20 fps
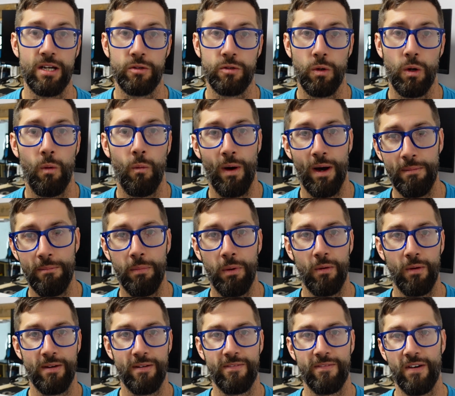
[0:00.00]
to a
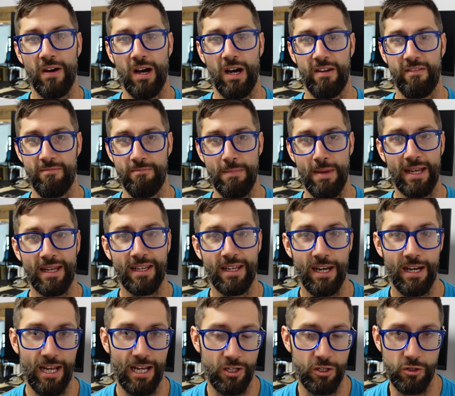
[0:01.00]
1.5 meg
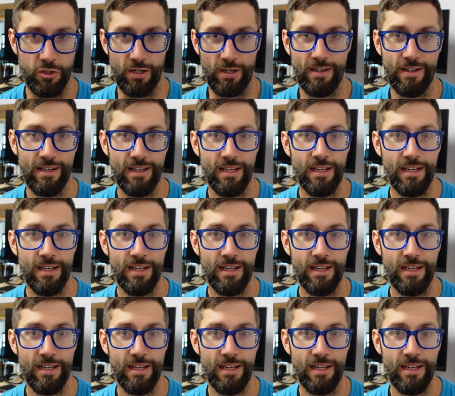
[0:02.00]
connection,